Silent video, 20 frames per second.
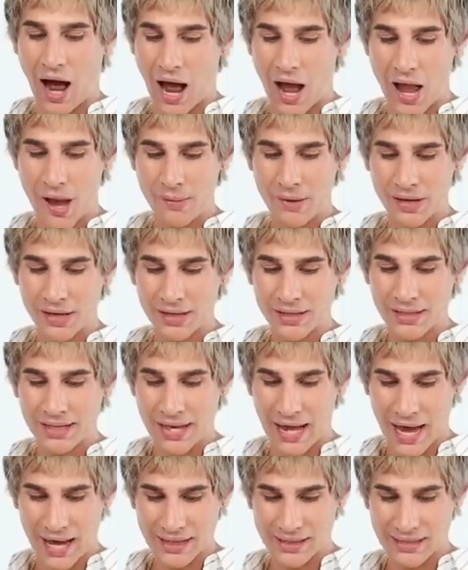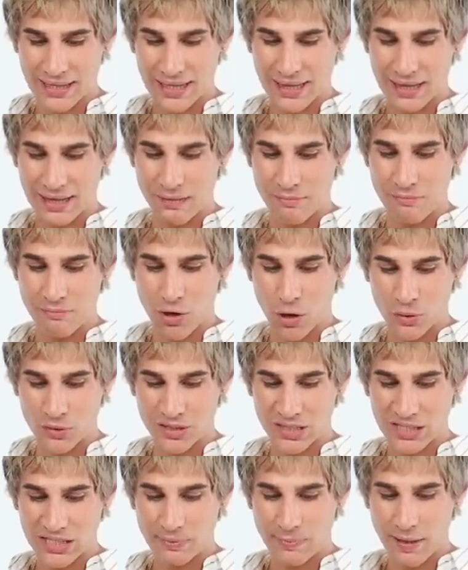I'm gonna guess that the
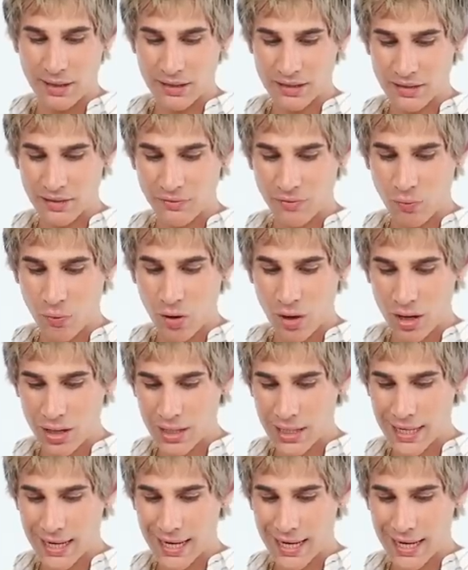most expensive one